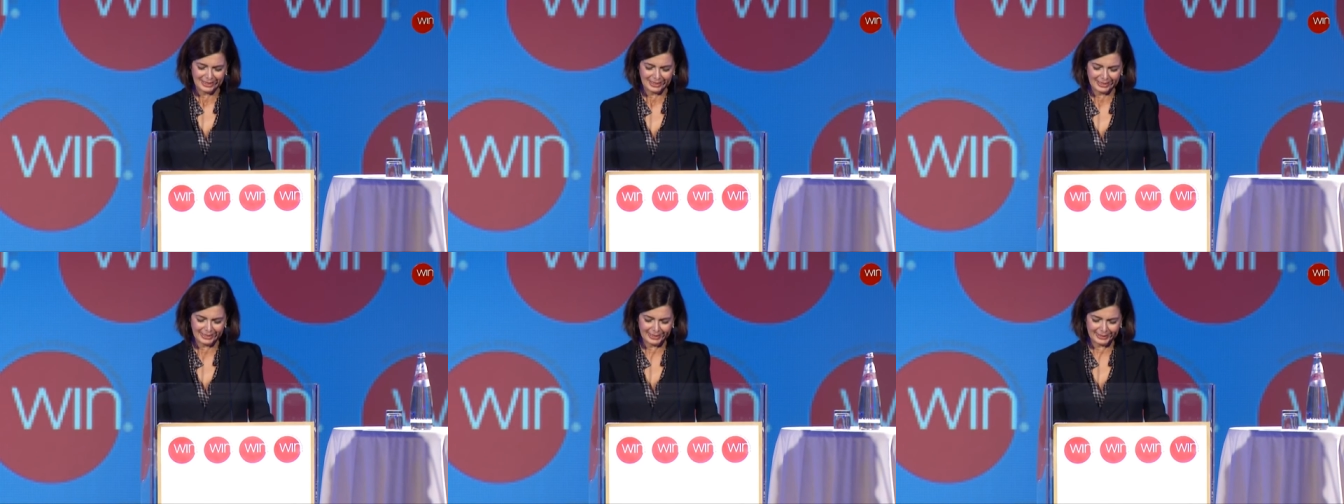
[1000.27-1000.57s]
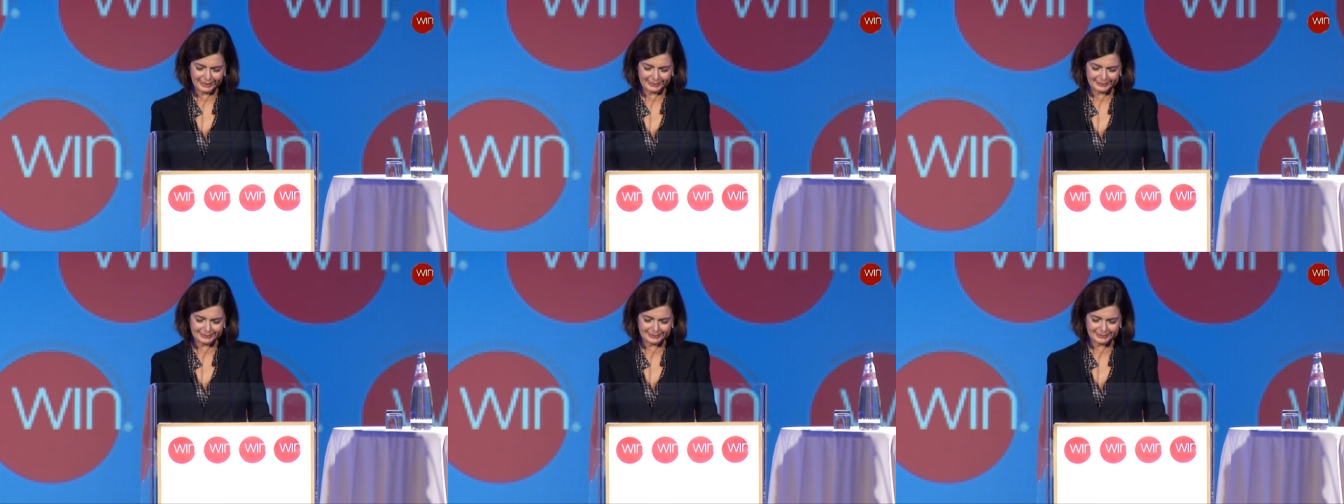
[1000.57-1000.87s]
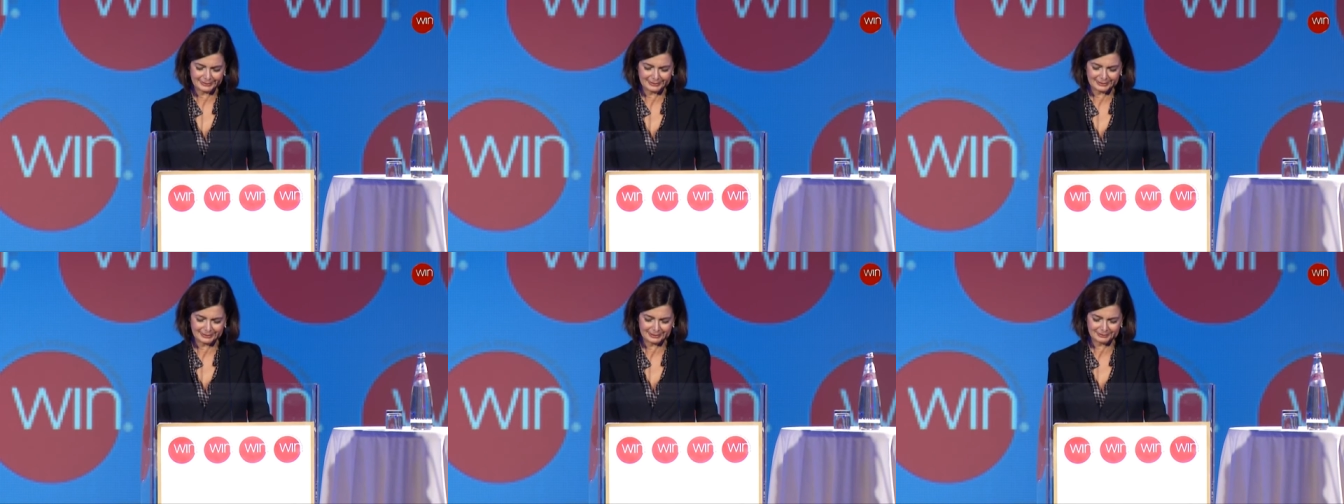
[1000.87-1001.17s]
and
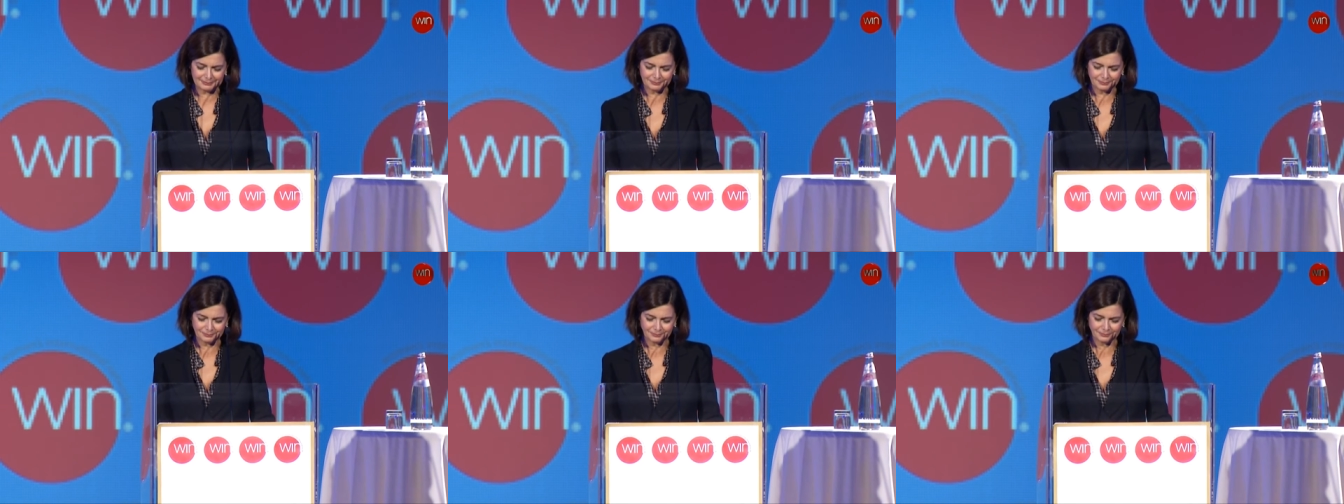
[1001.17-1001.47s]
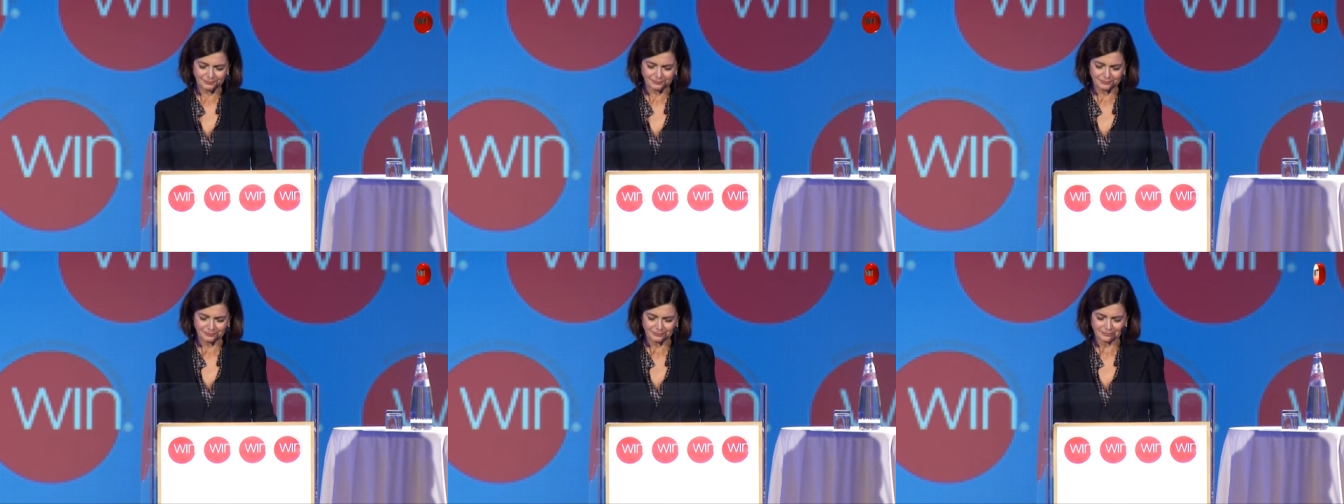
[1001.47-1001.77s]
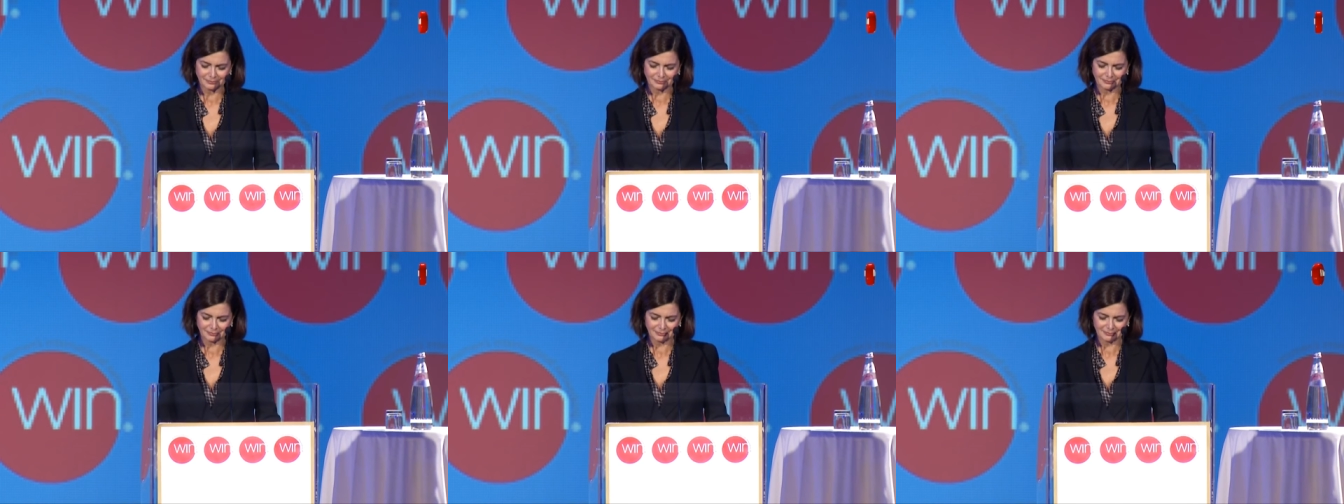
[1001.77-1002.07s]

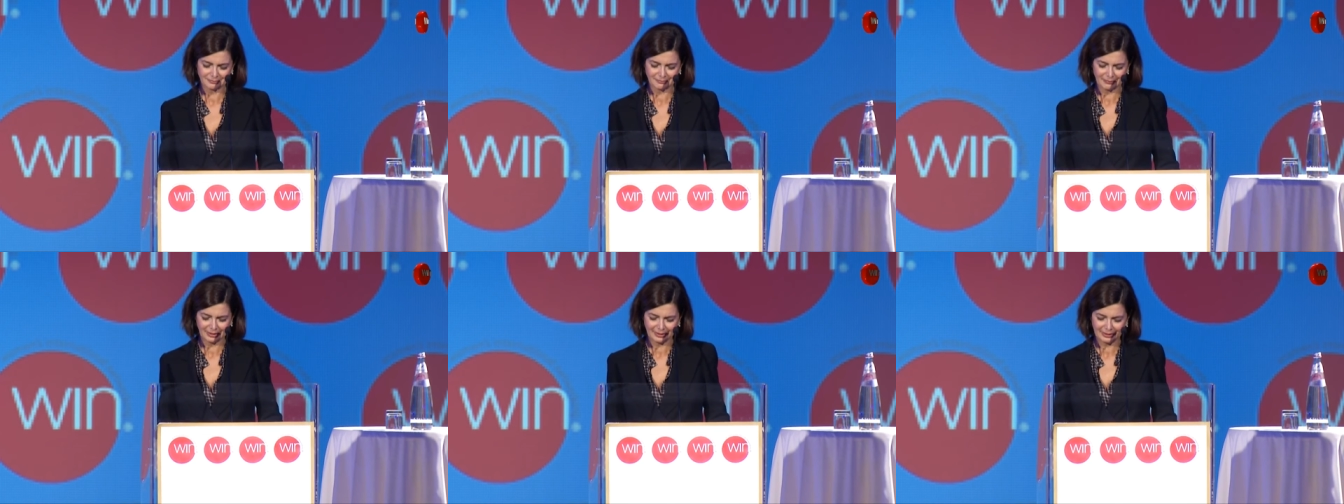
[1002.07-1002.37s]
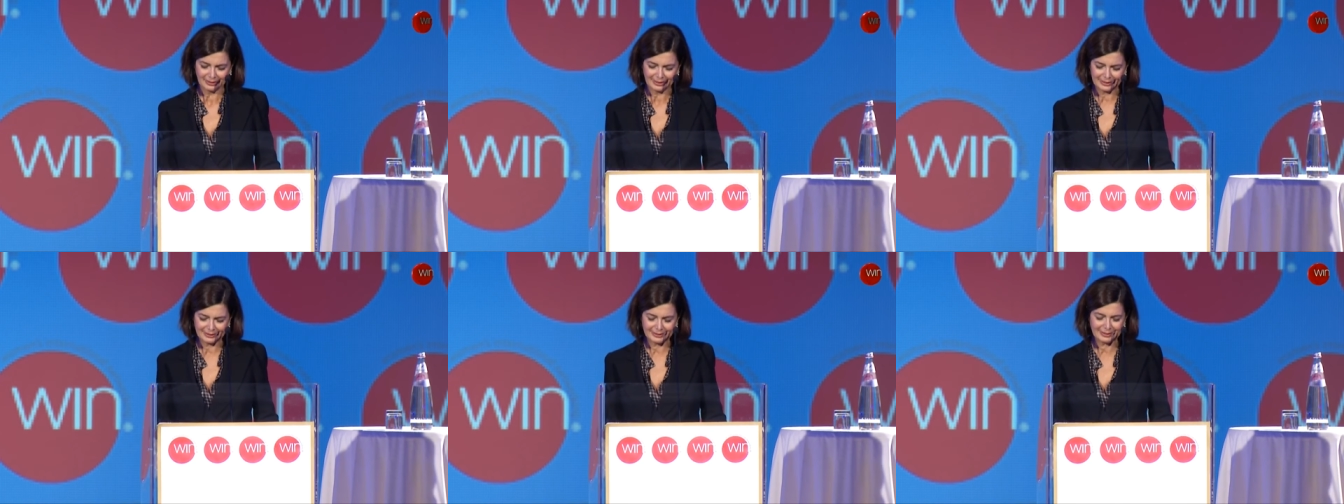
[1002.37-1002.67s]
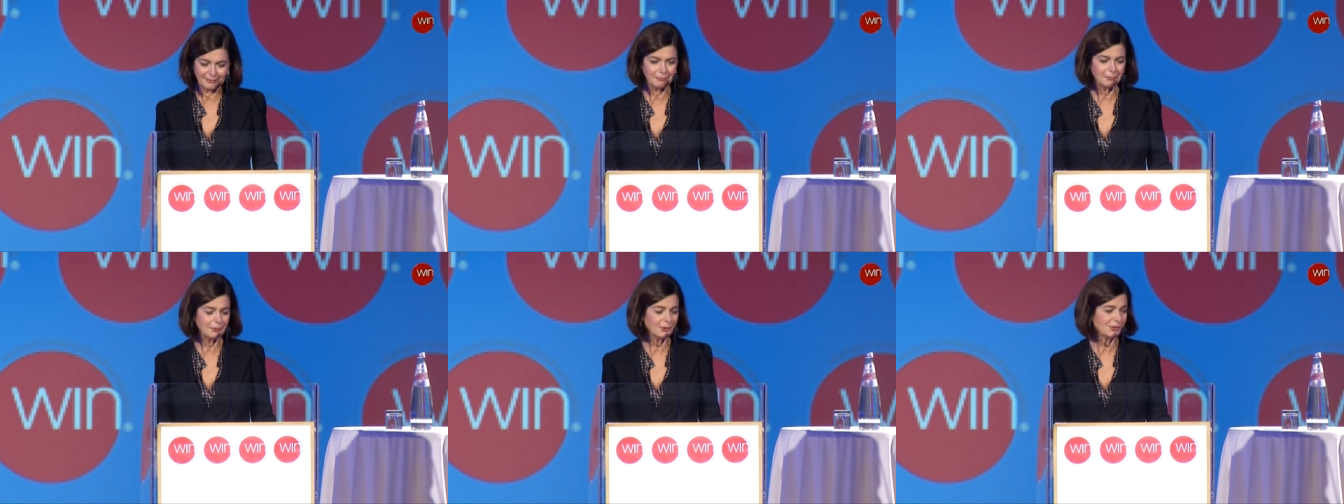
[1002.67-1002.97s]

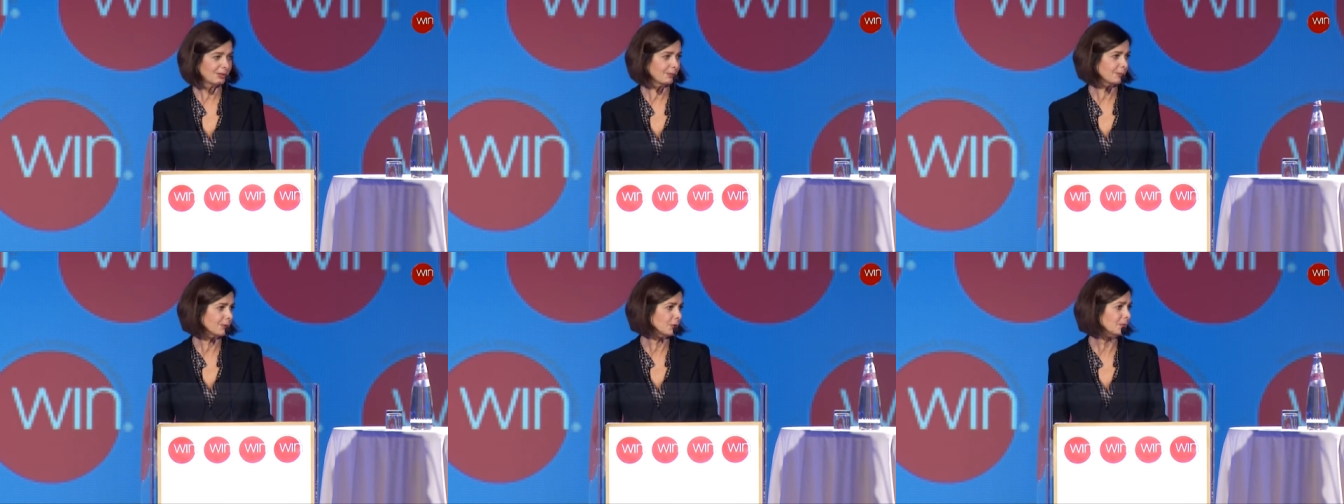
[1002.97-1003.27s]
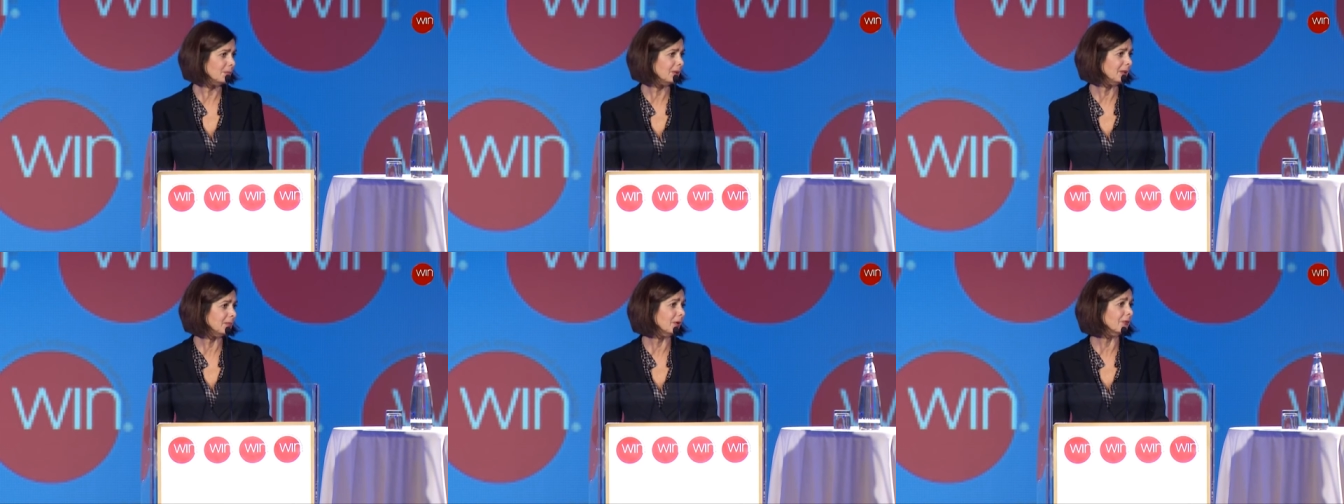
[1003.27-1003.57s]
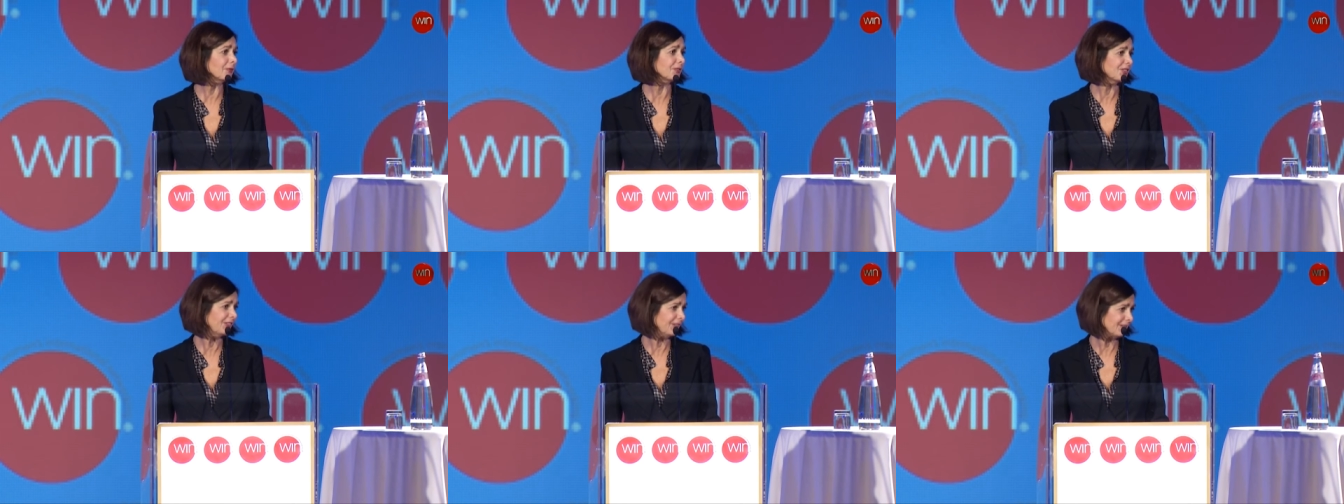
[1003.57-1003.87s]
there was a problem
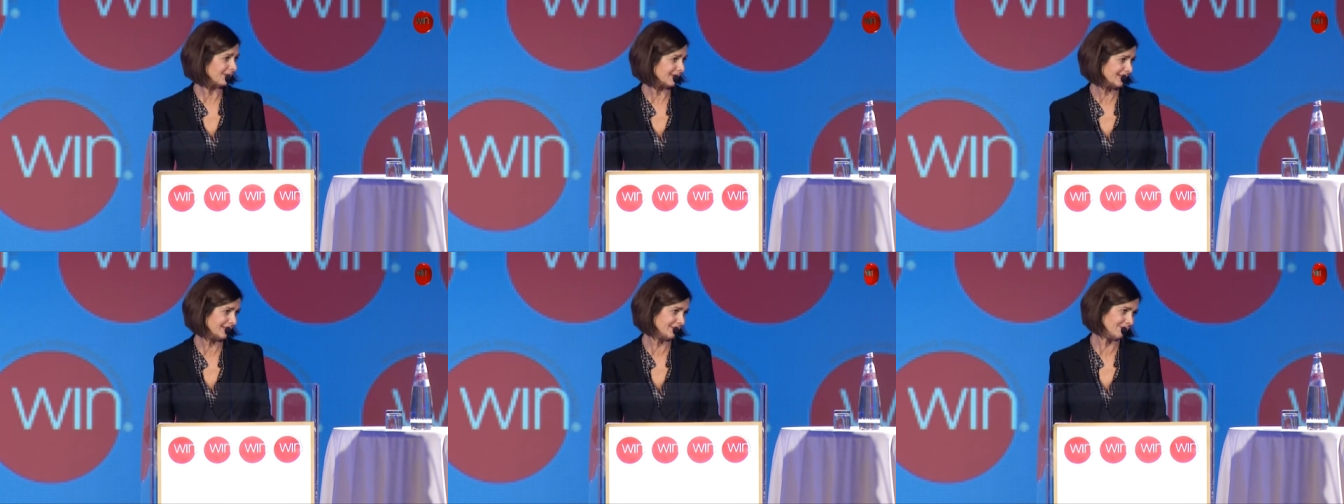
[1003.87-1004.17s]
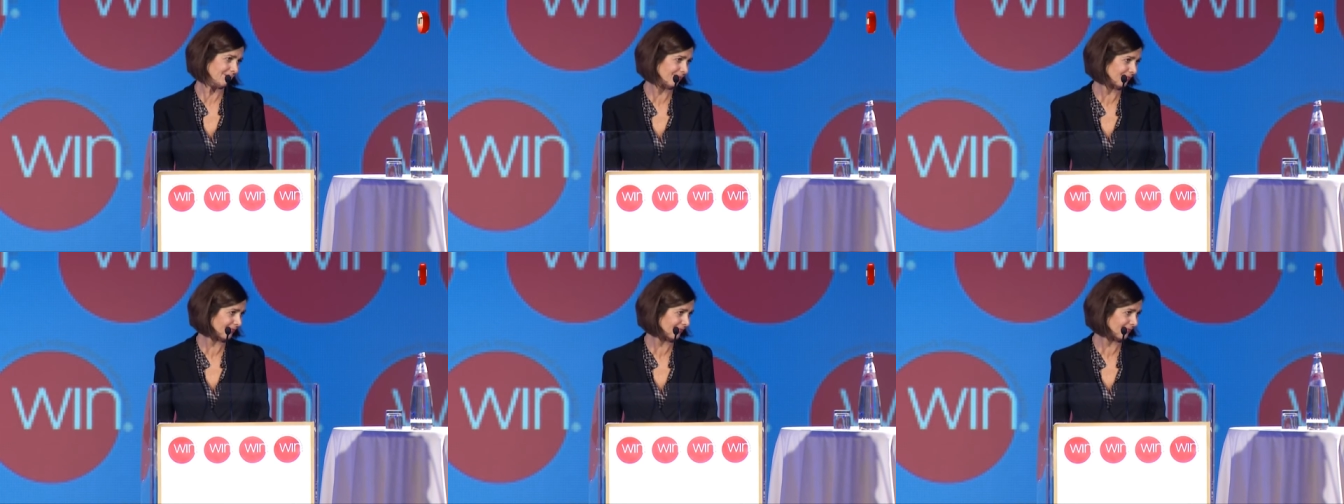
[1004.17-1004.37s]
of seats.